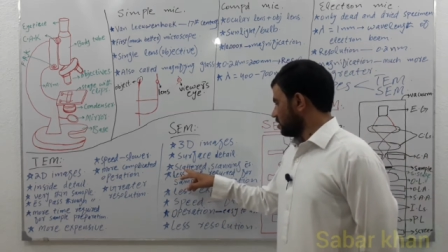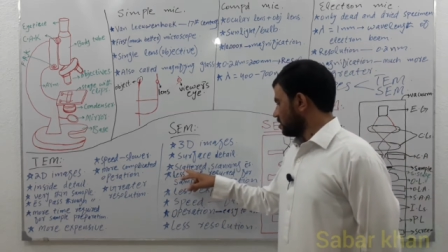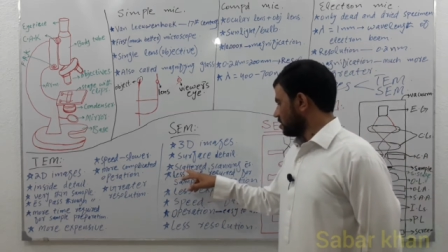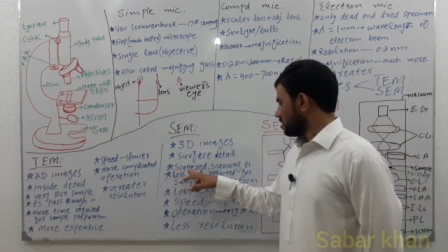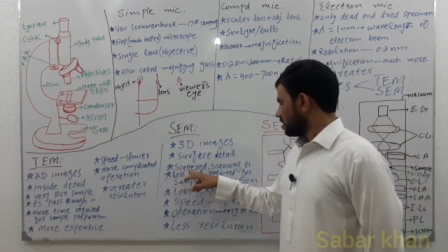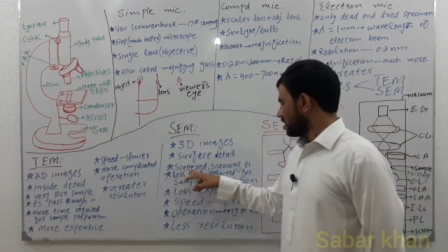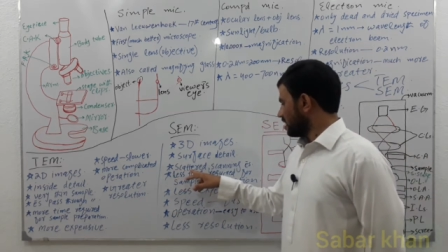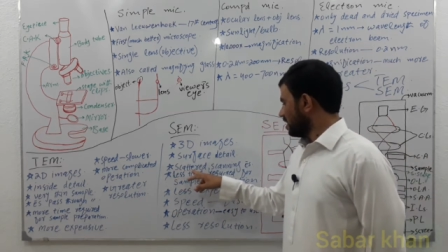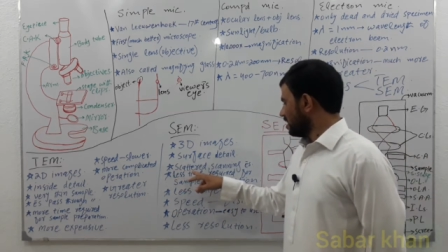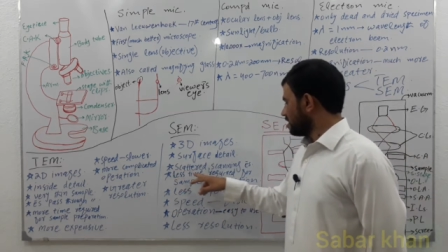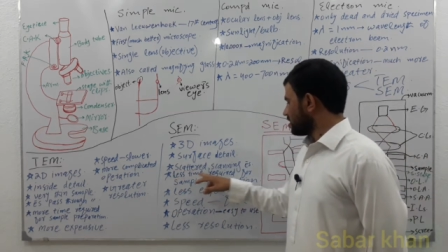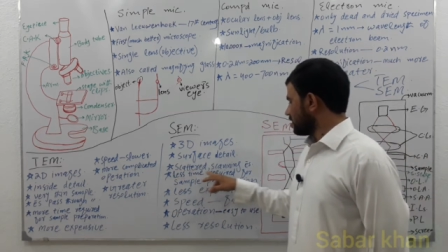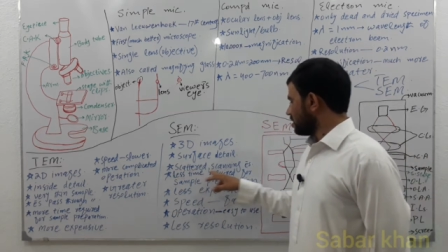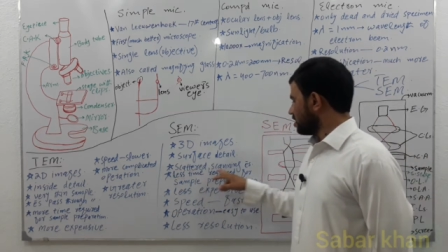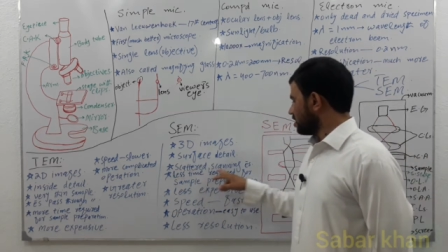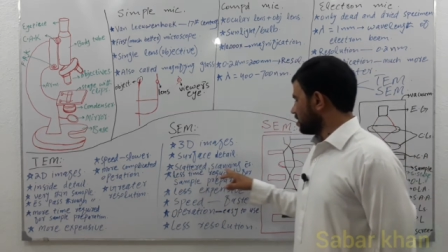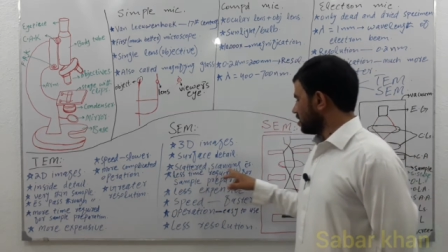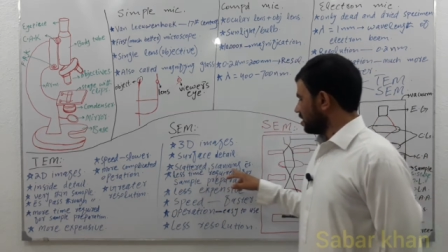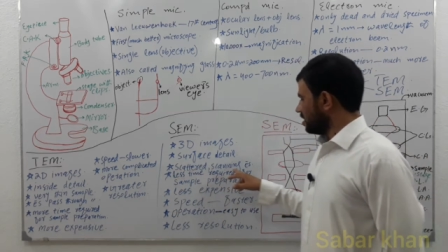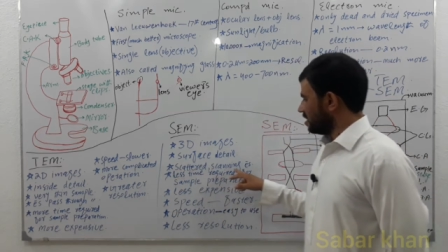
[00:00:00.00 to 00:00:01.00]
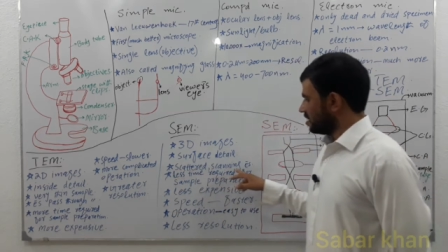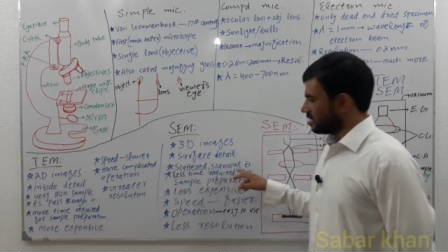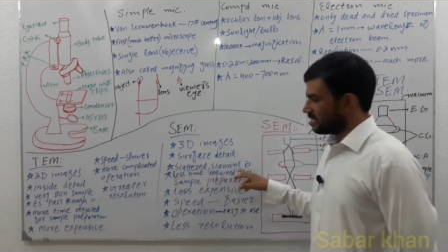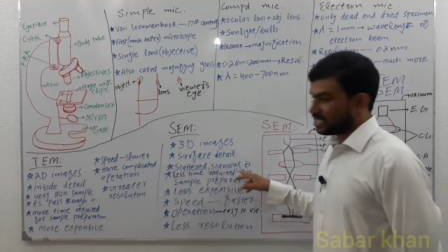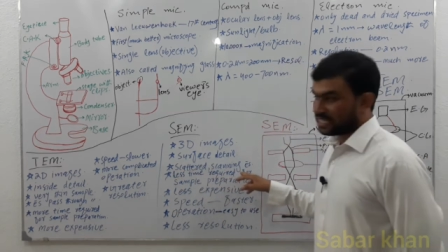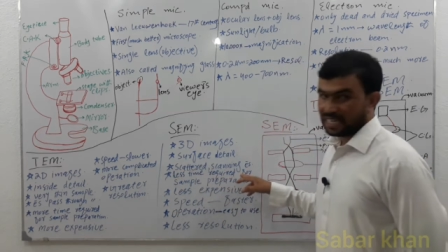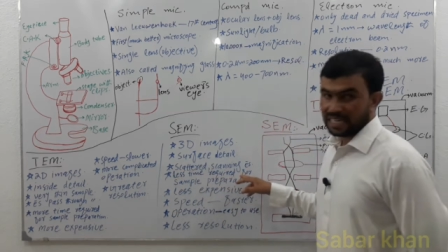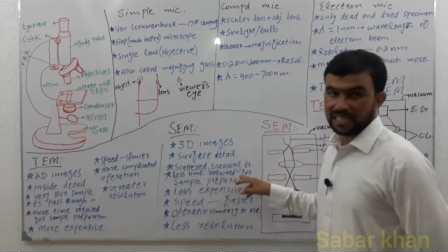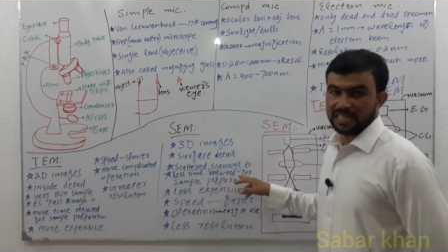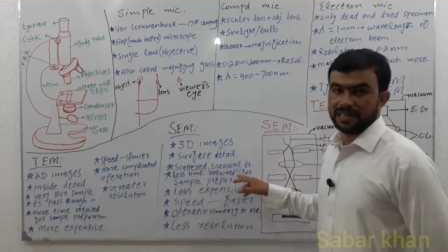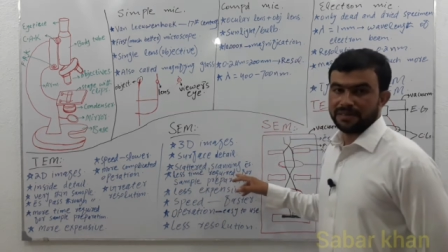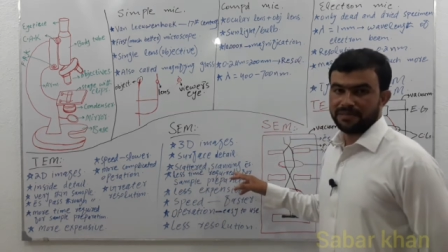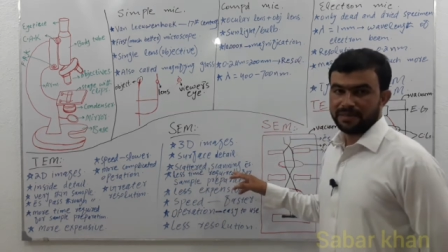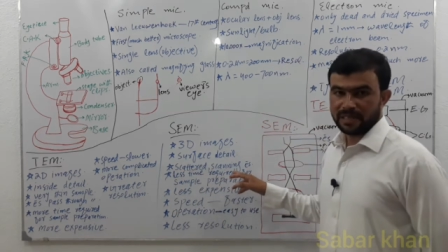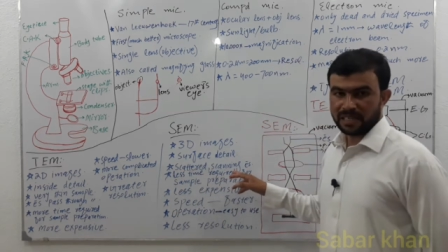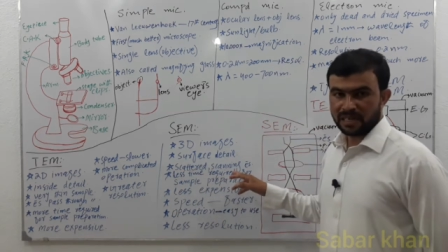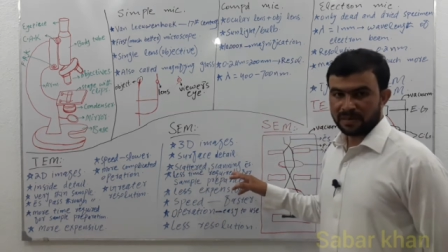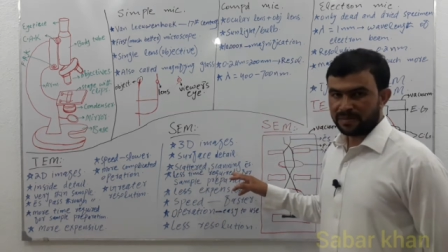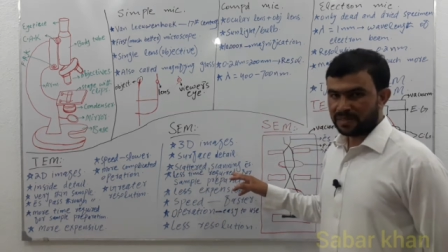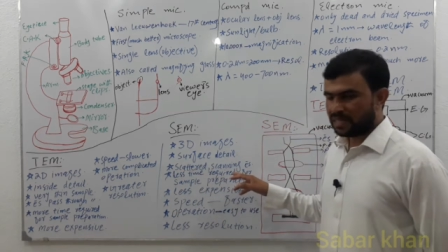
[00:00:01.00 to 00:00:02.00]
scattering and scanning
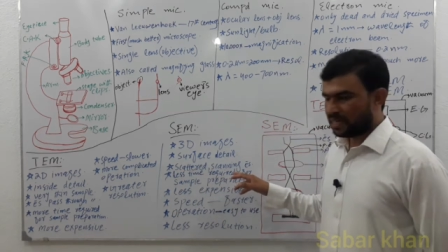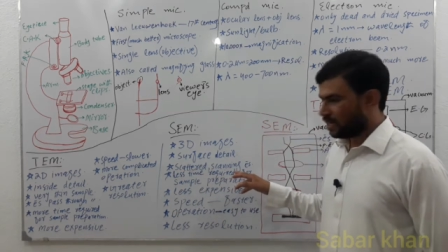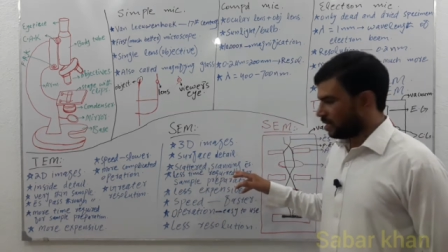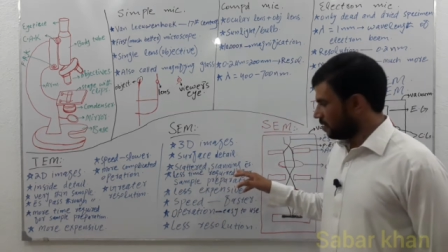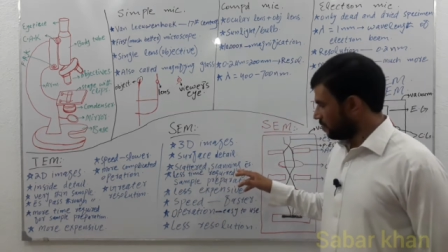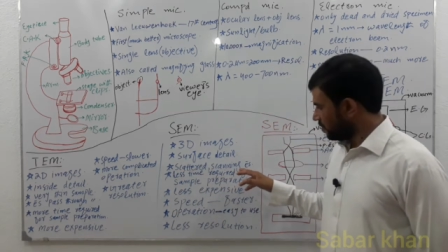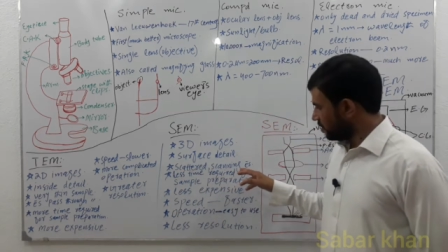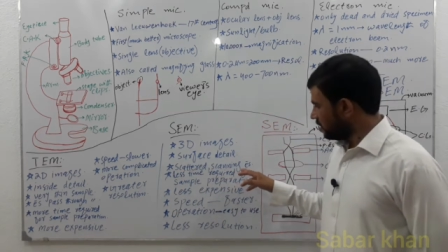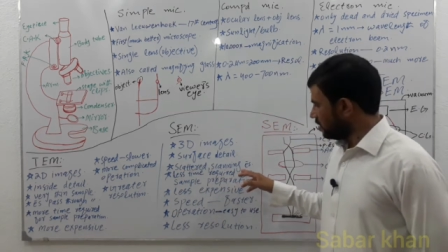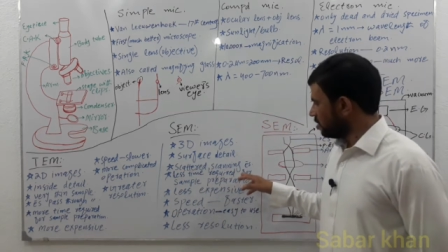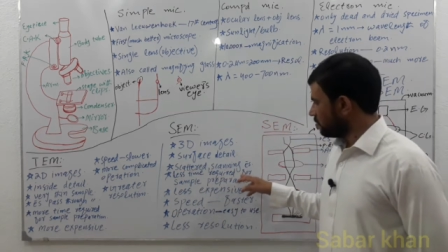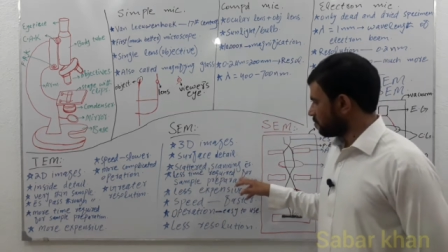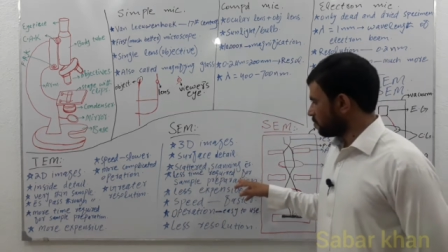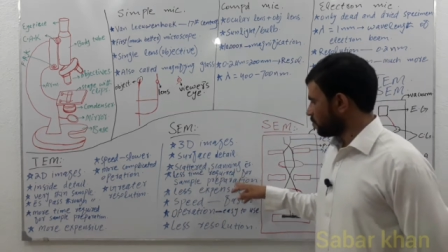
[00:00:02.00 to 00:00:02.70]
phenomena of the